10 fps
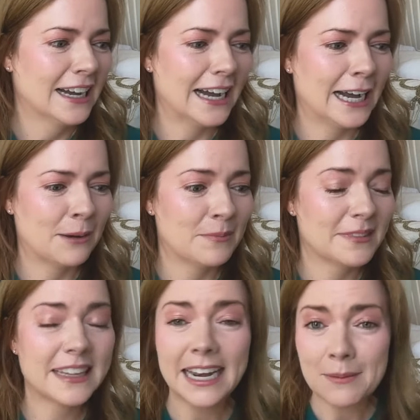um,
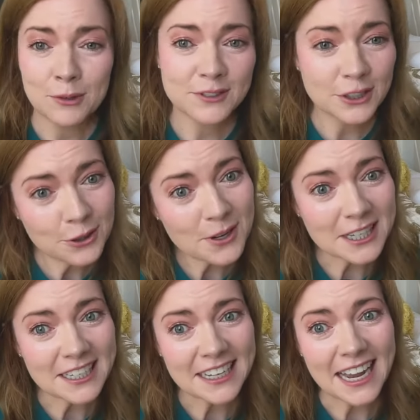then I moved to New
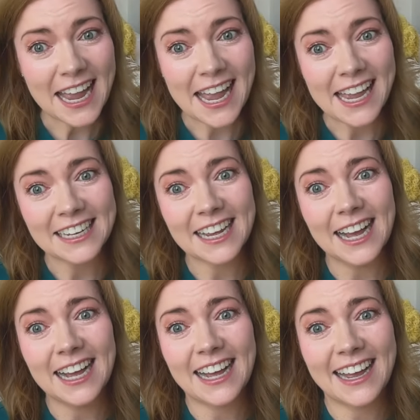York and
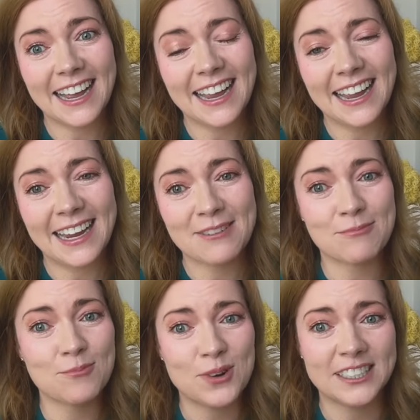I
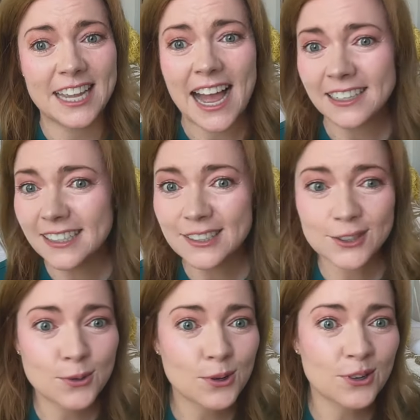went to acting
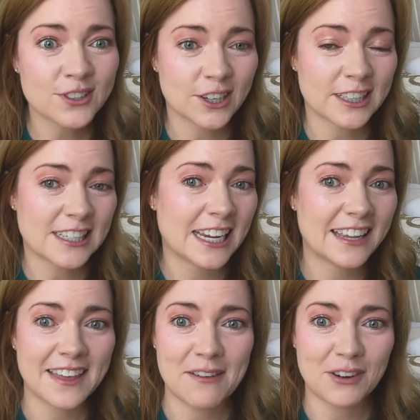school. Started
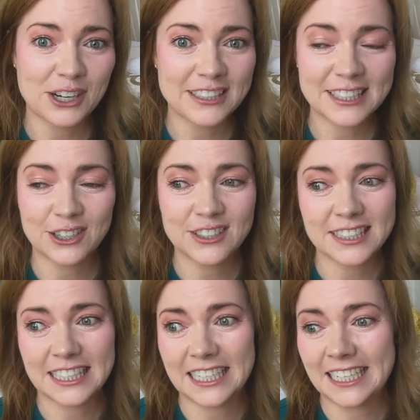taking that very
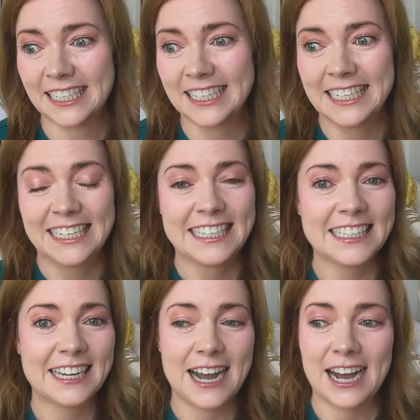seriously.
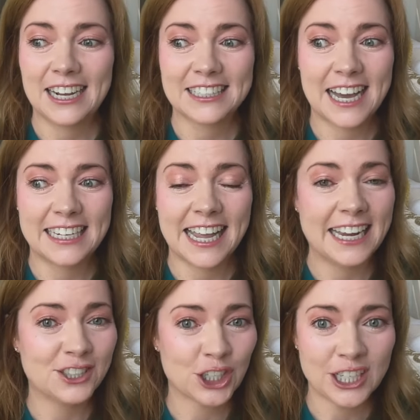Uh, got an
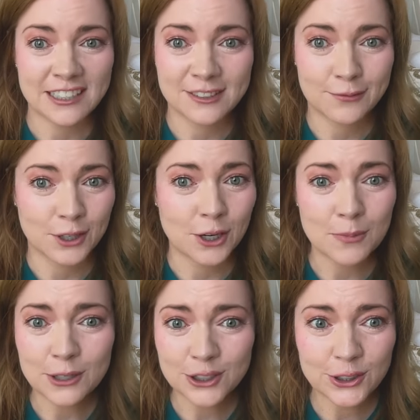agent for
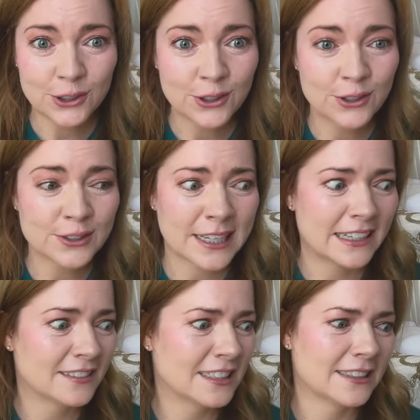commercials.
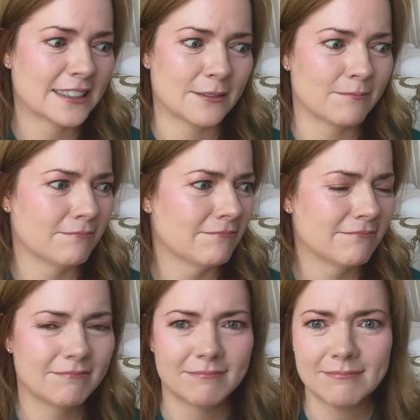I did some
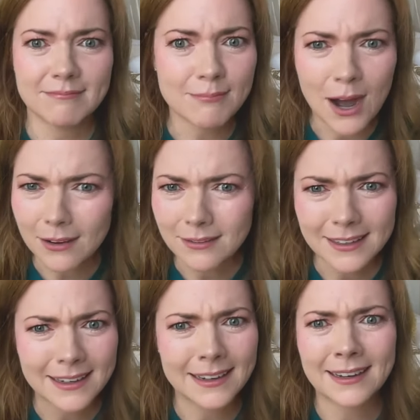
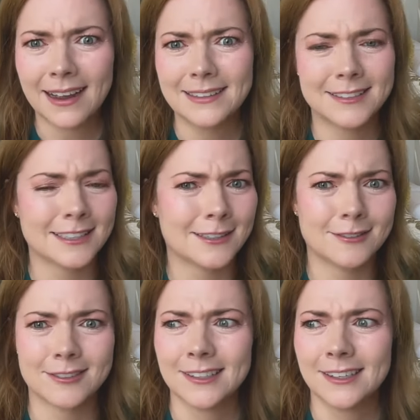modeling. I did